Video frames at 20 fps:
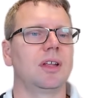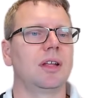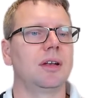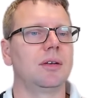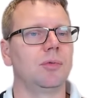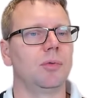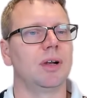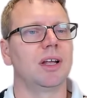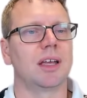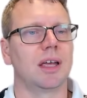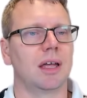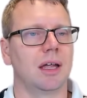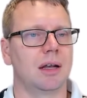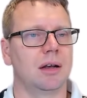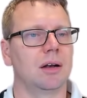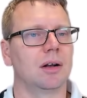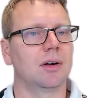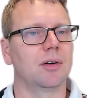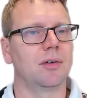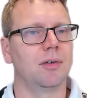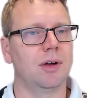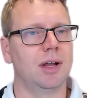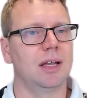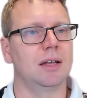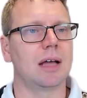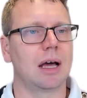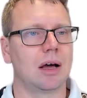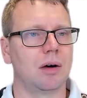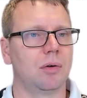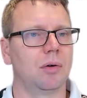Then we can
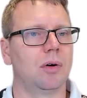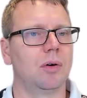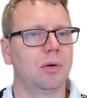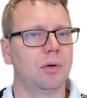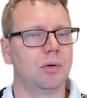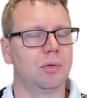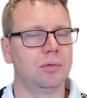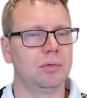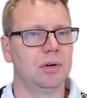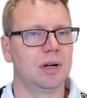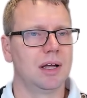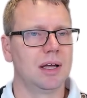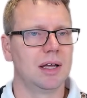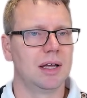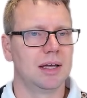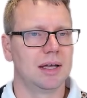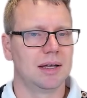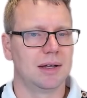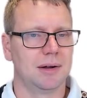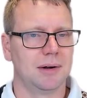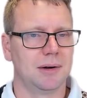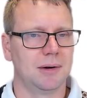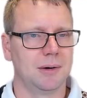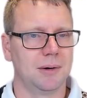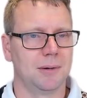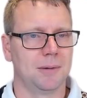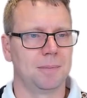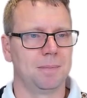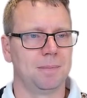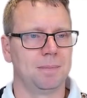create our own
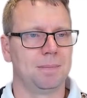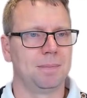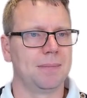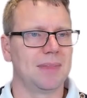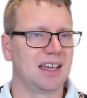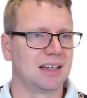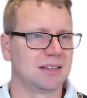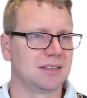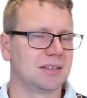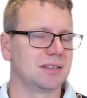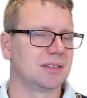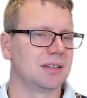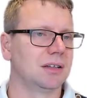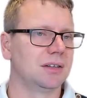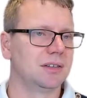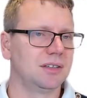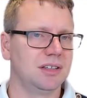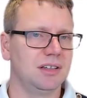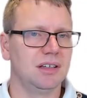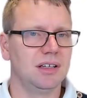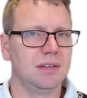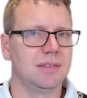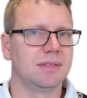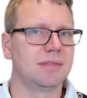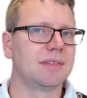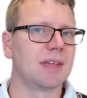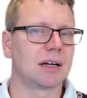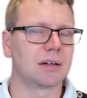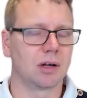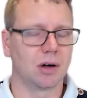XSLT
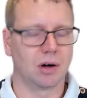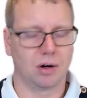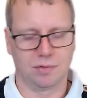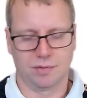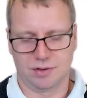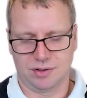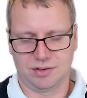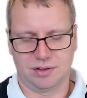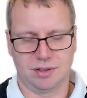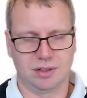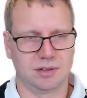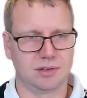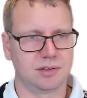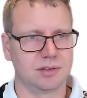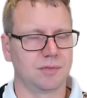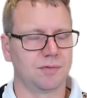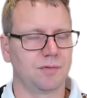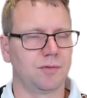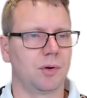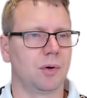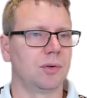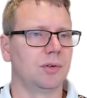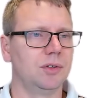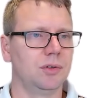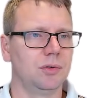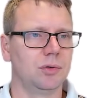that covers this for your